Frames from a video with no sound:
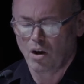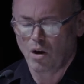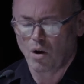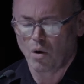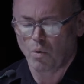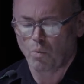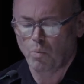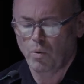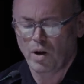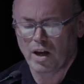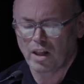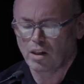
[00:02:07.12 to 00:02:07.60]

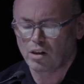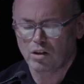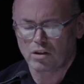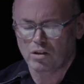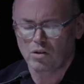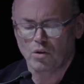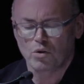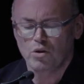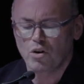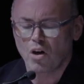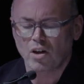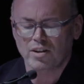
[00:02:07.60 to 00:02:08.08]
"Well,
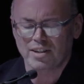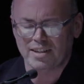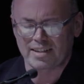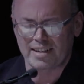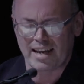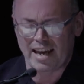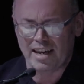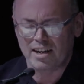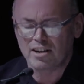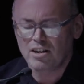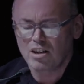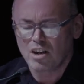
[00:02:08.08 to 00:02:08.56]
you're not
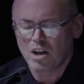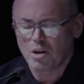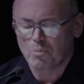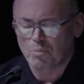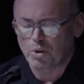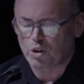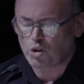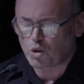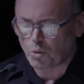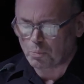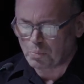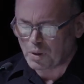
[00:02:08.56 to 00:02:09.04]
dead,
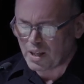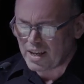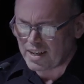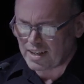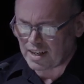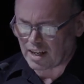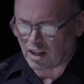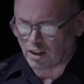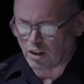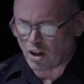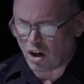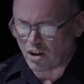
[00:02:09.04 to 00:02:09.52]
but you're
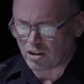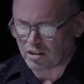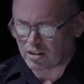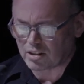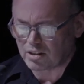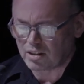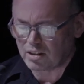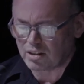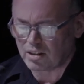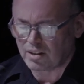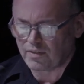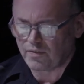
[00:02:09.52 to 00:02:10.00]
bleeding a lot.
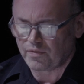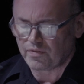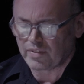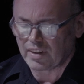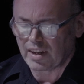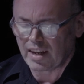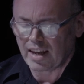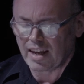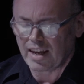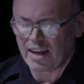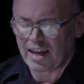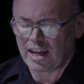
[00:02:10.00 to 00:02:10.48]

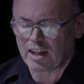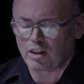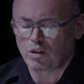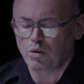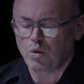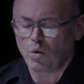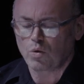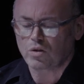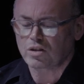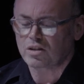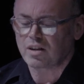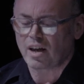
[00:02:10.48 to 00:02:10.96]
It
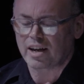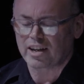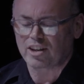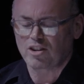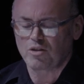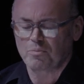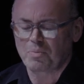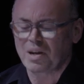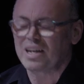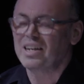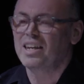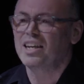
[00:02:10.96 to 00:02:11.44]
looks like
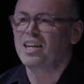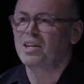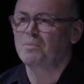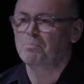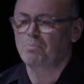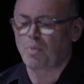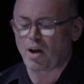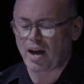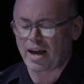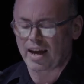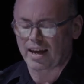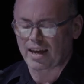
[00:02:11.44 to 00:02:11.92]
you've been hit
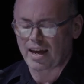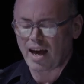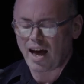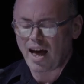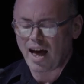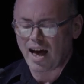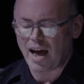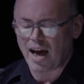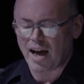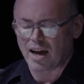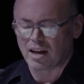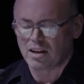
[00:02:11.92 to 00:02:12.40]
by a
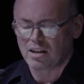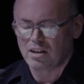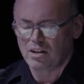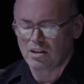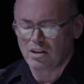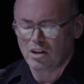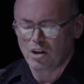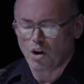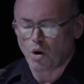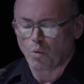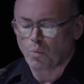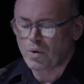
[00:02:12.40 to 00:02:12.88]
car.
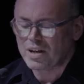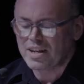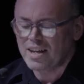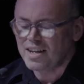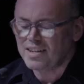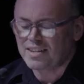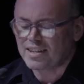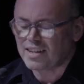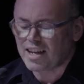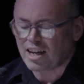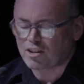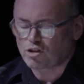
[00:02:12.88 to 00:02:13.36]
We need
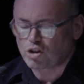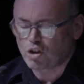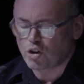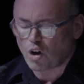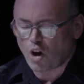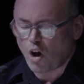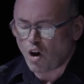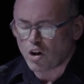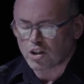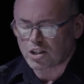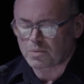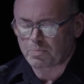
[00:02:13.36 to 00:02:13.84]
to get you to
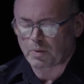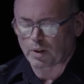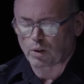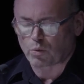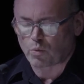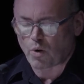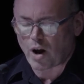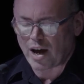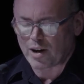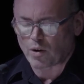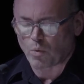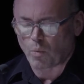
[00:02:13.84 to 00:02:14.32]
hospital
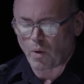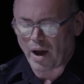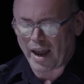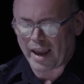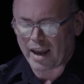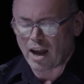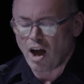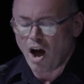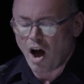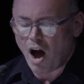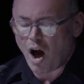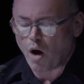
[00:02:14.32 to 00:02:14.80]
right away.
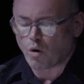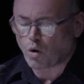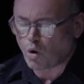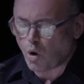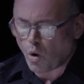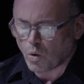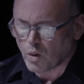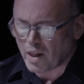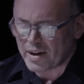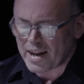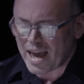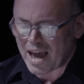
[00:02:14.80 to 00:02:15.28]
I'll
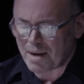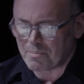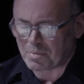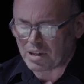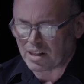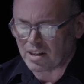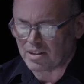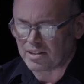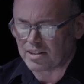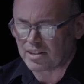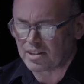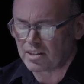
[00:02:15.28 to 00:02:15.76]
call an
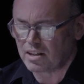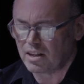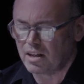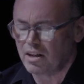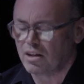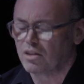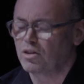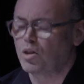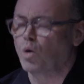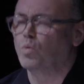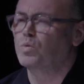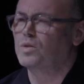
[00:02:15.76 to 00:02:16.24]
ambulance.
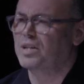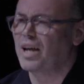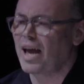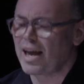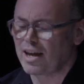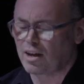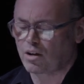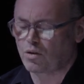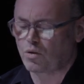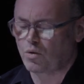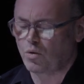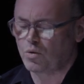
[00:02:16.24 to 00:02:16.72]
They'll
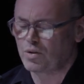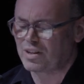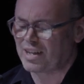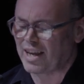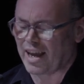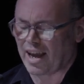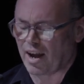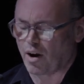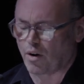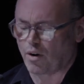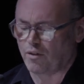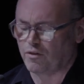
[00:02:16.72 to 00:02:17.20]
take good
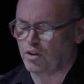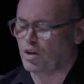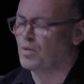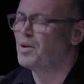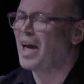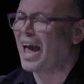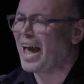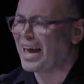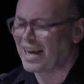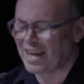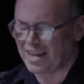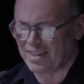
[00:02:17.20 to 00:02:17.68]
care of you.
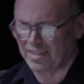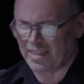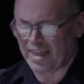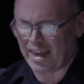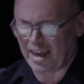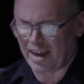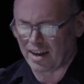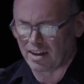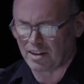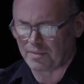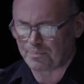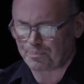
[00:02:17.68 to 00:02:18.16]
Hang in
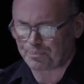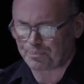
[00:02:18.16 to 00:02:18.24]
there."